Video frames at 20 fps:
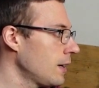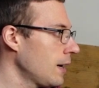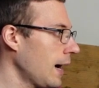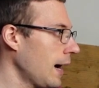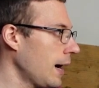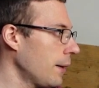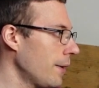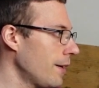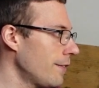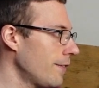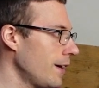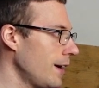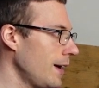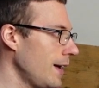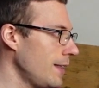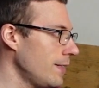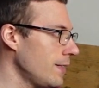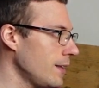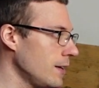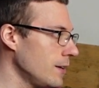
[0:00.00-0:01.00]
However,
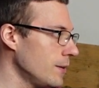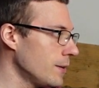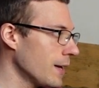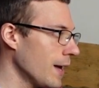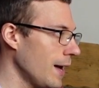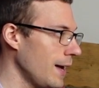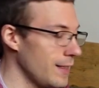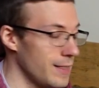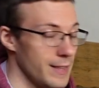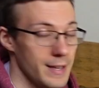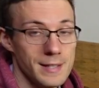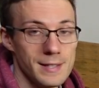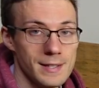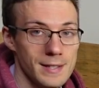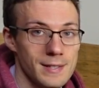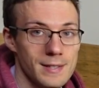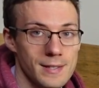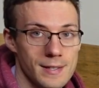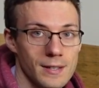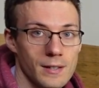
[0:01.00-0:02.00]
in the UK, this
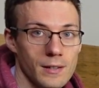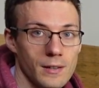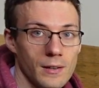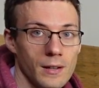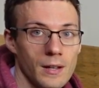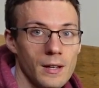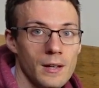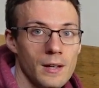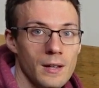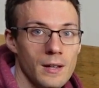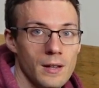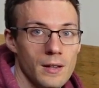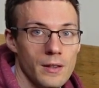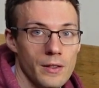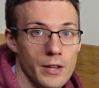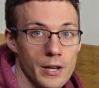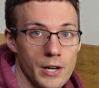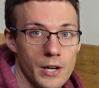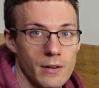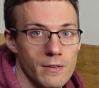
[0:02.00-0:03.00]
is still
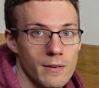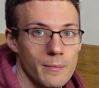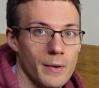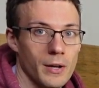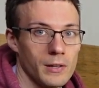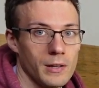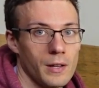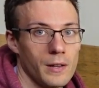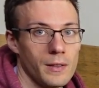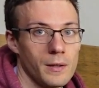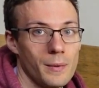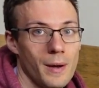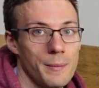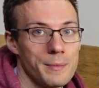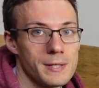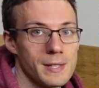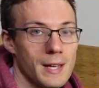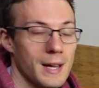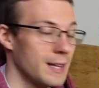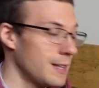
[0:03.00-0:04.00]
the current model on the
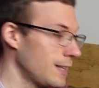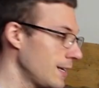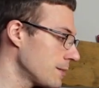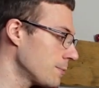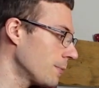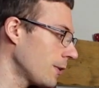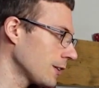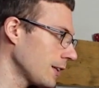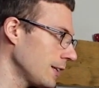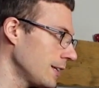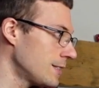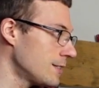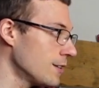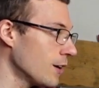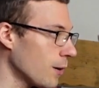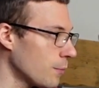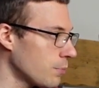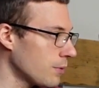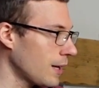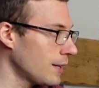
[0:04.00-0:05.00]
website. This model is
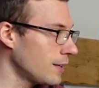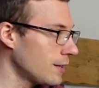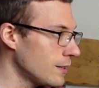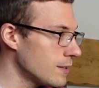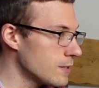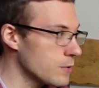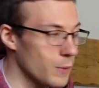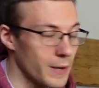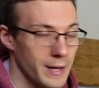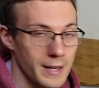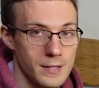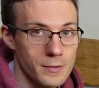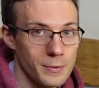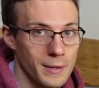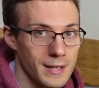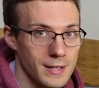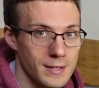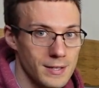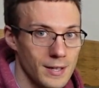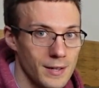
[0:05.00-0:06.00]
not branded
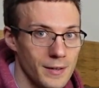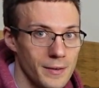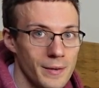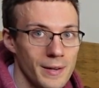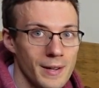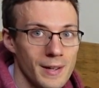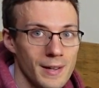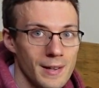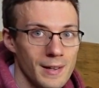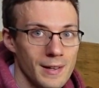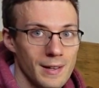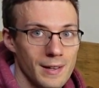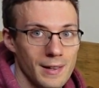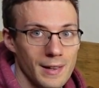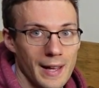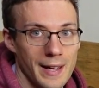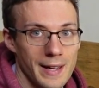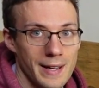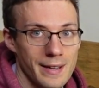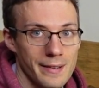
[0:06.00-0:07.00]
2022
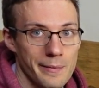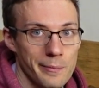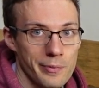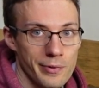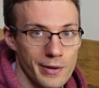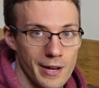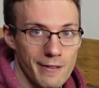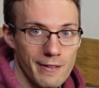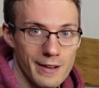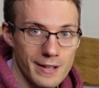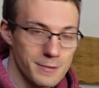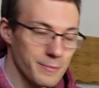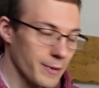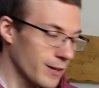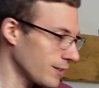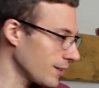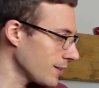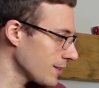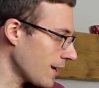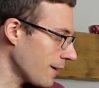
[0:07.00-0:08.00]
like previous
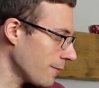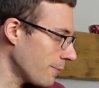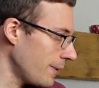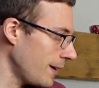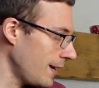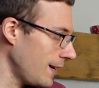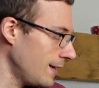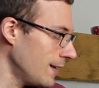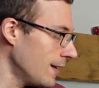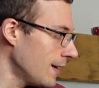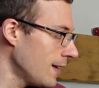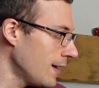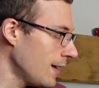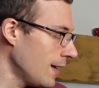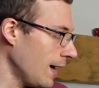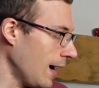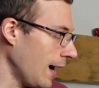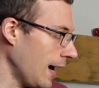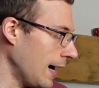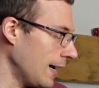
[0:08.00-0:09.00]
models have been.
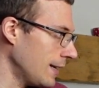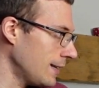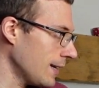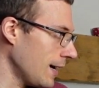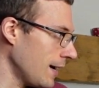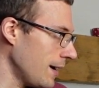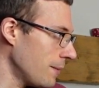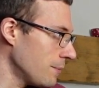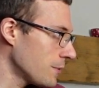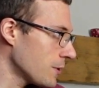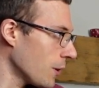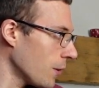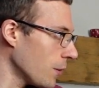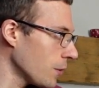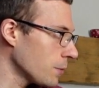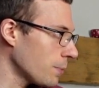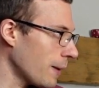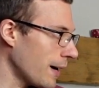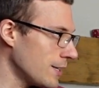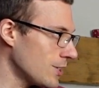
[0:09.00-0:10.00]
And I am
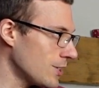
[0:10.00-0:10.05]
told by